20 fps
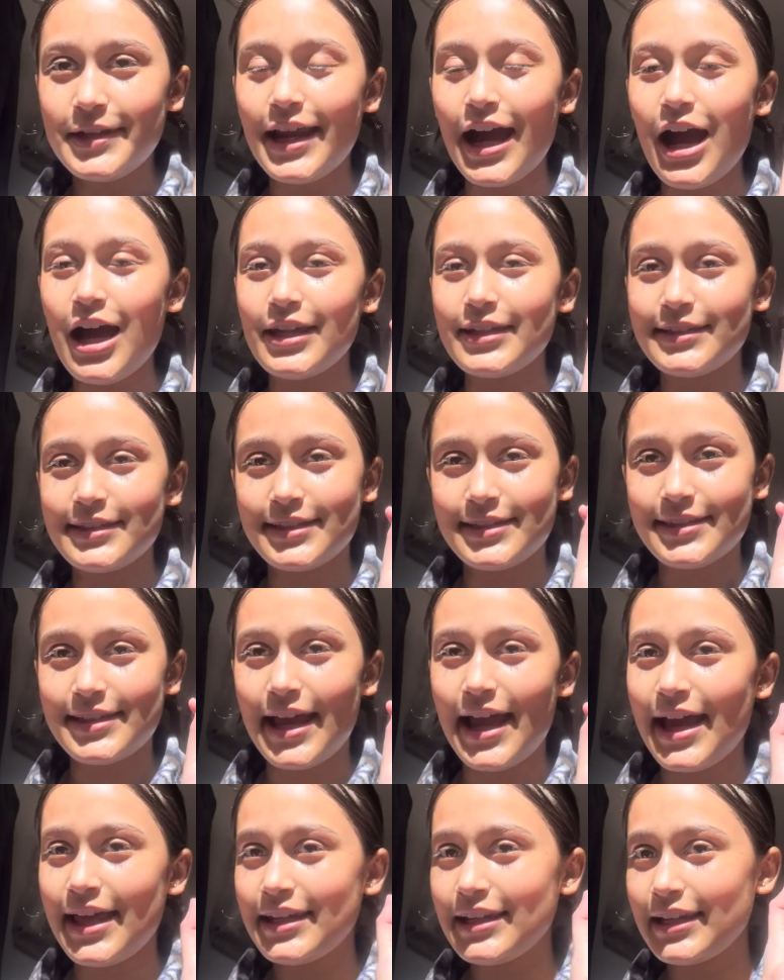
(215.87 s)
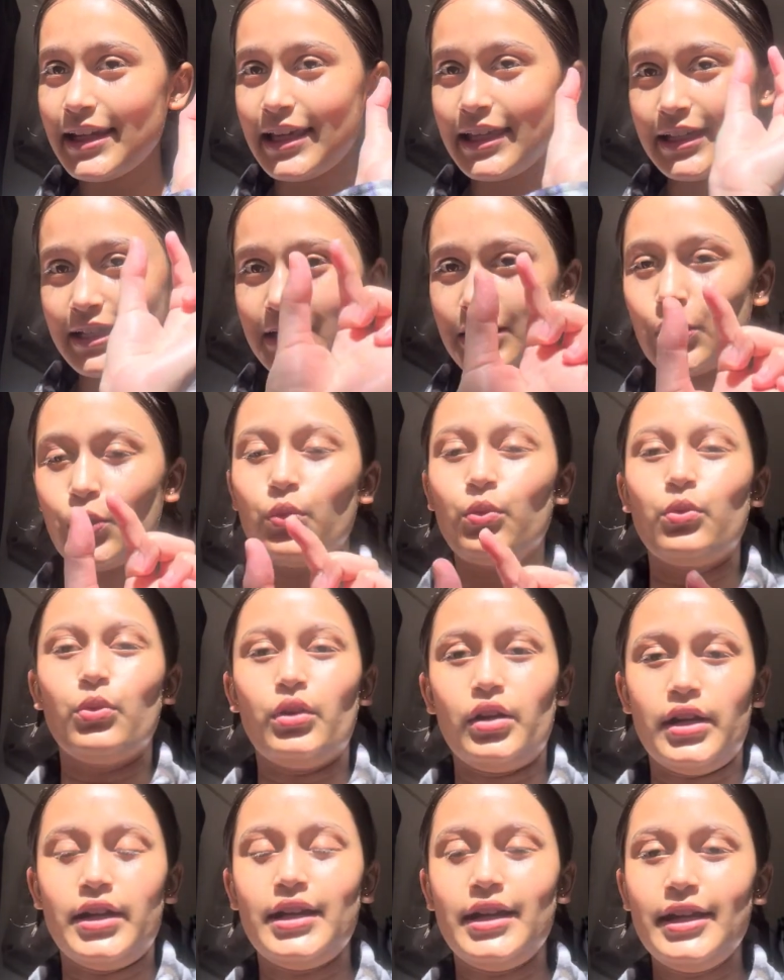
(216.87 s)
understand, like, a
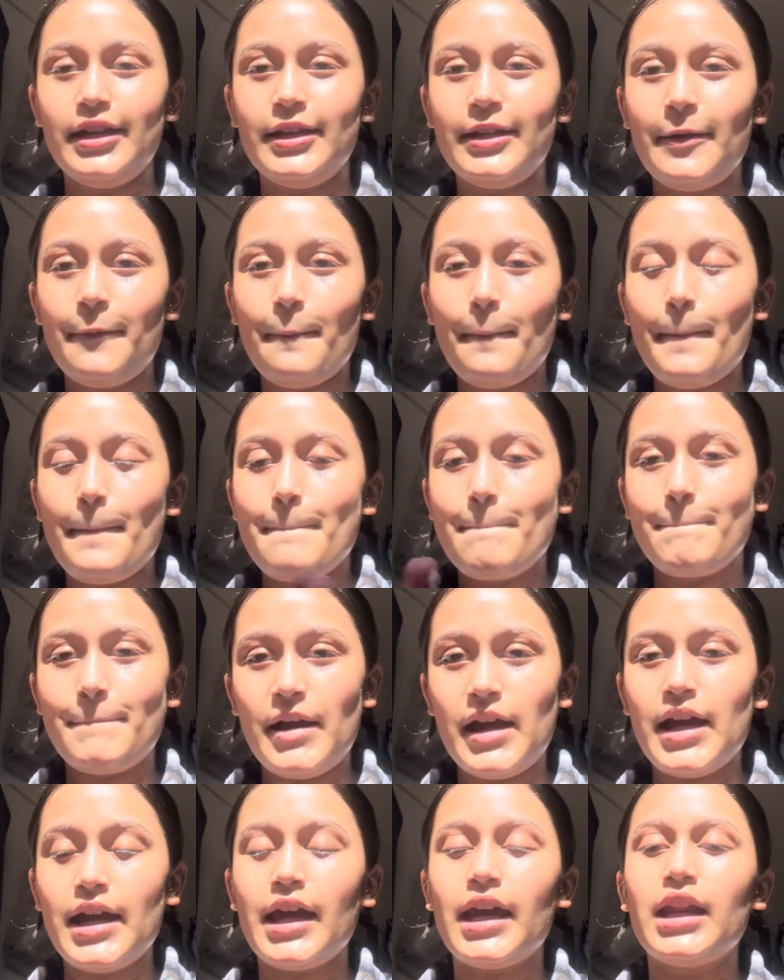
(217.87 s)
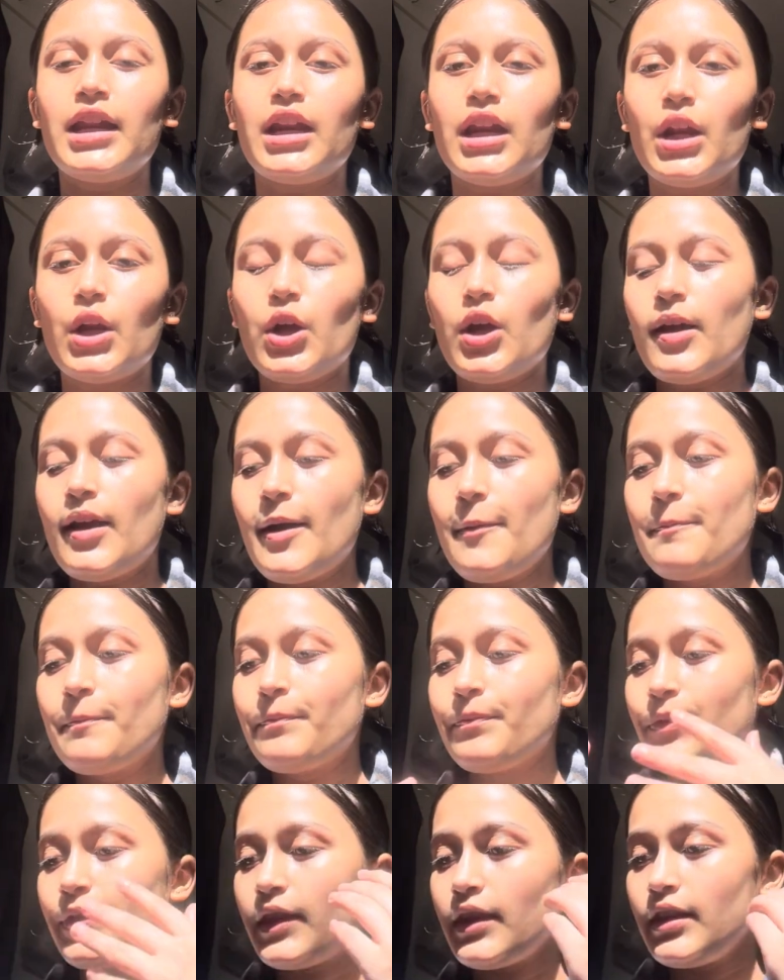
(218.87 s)
word, but
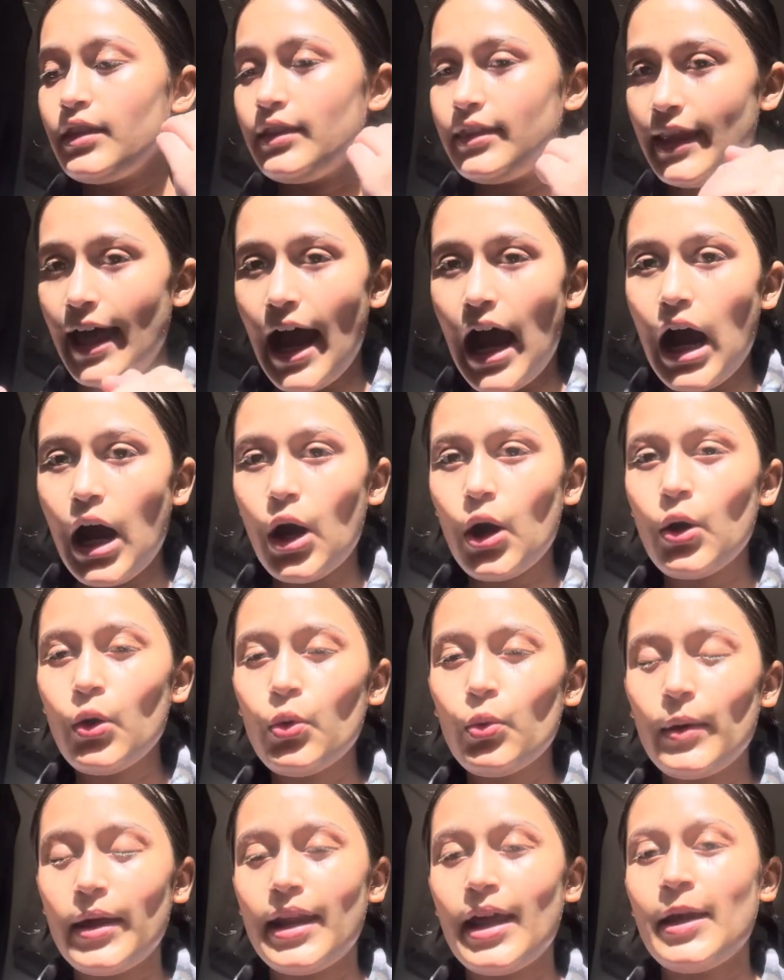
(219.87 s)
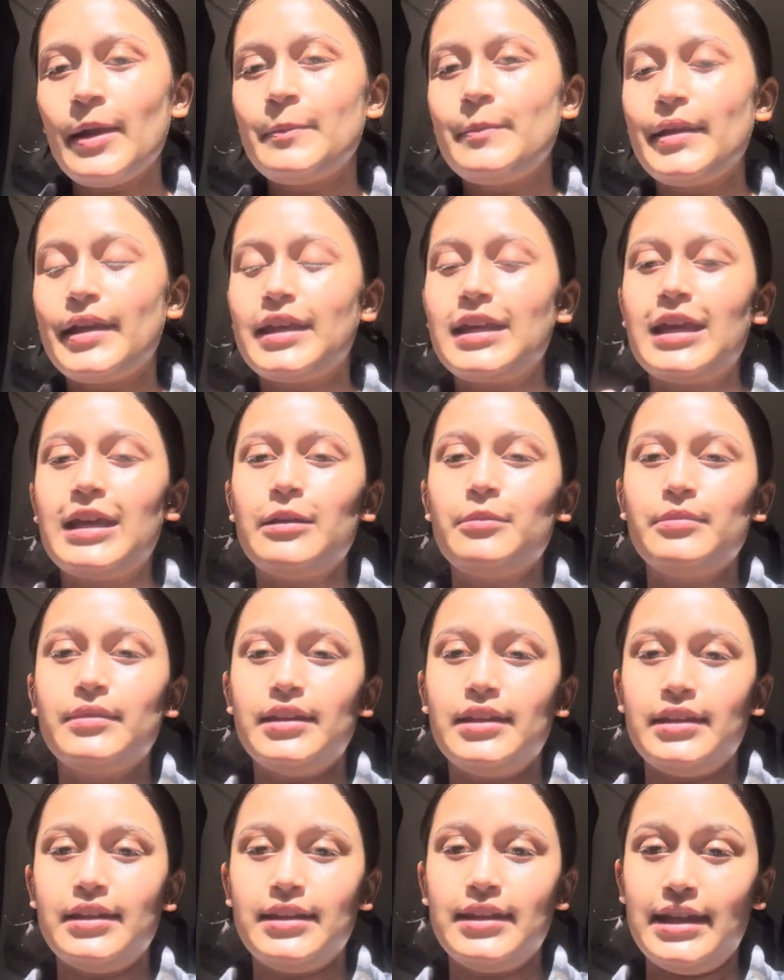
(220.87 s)
now when I
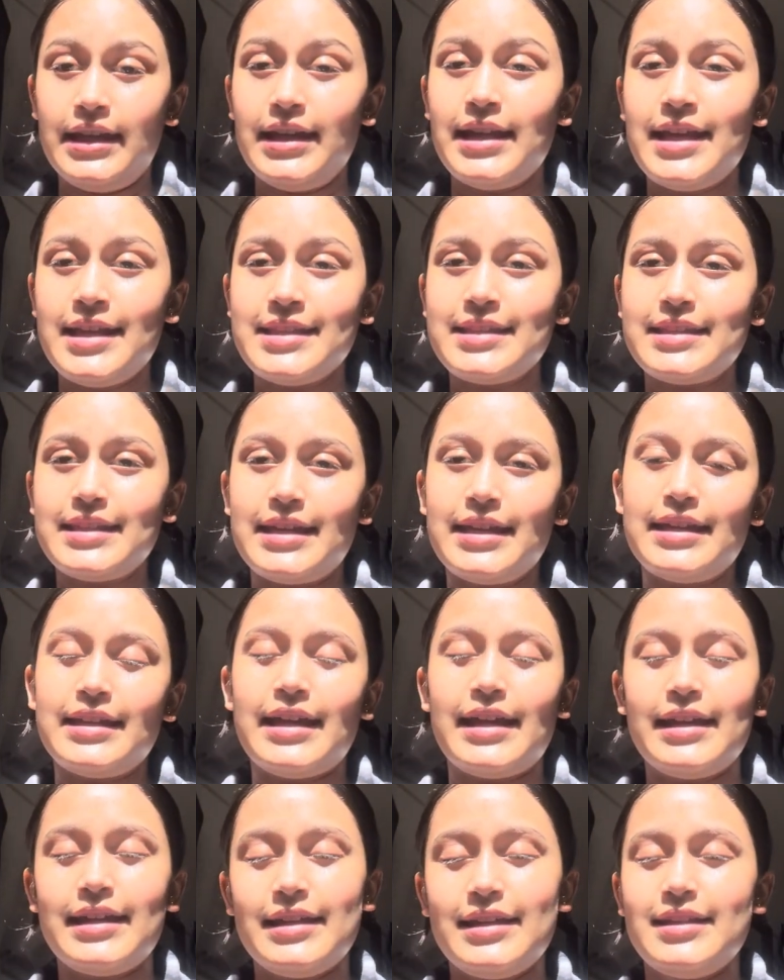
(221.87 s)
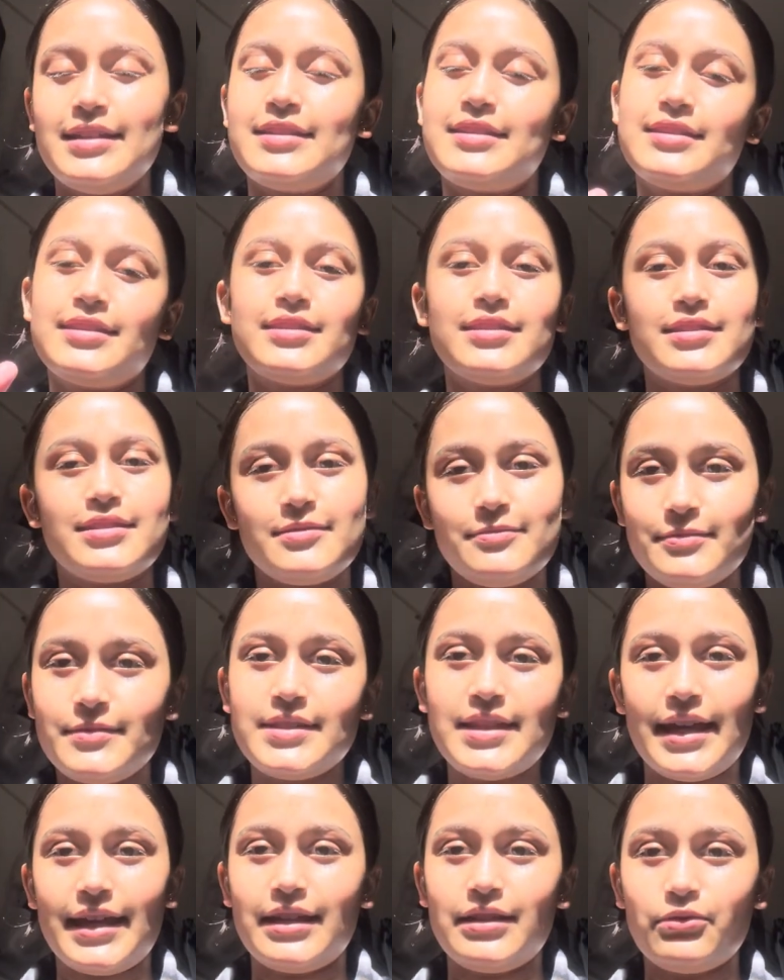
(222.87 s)
became Ninensei, that is
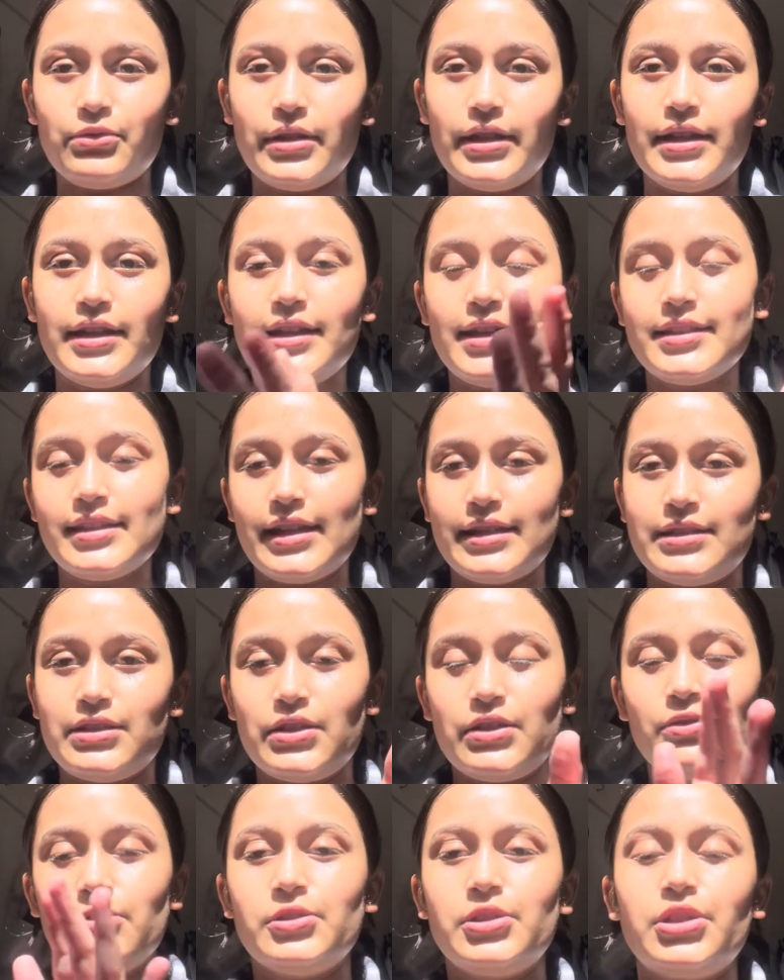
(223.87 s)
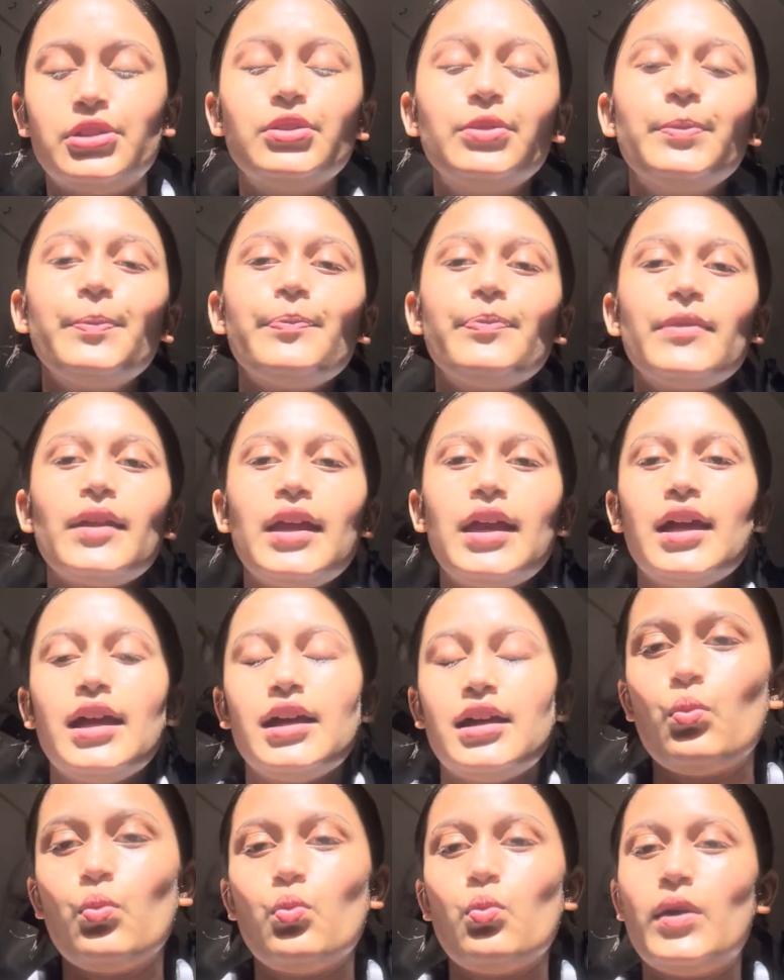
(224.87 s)
second grade, is I told you,
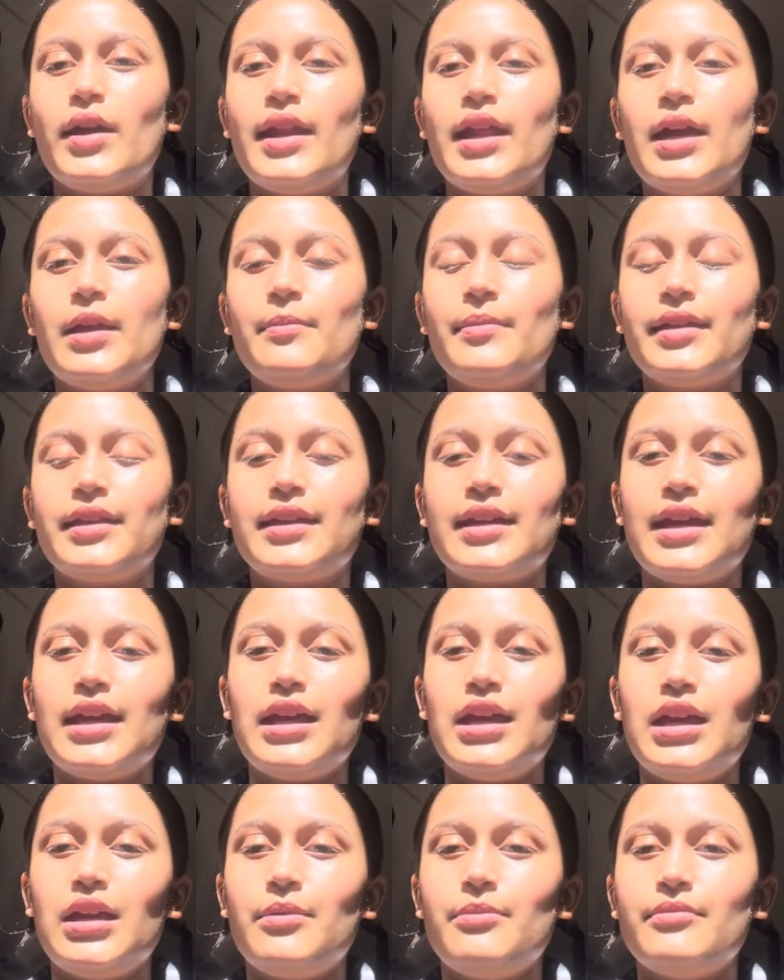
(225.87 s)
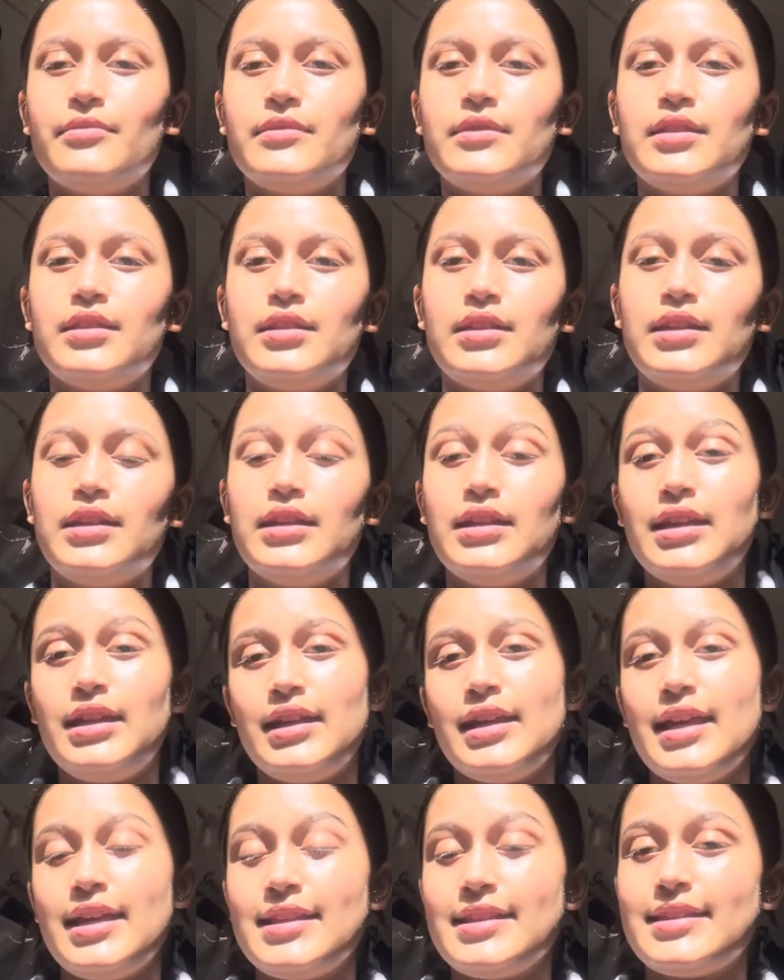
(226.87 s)
when I became the
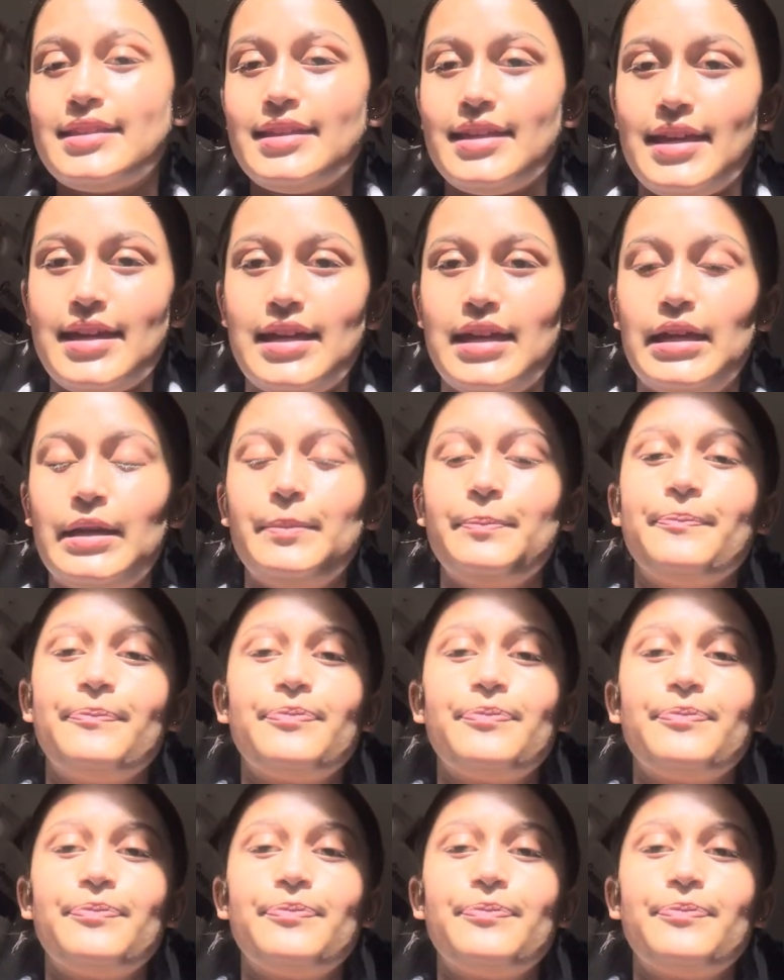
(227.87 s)
Ninensei,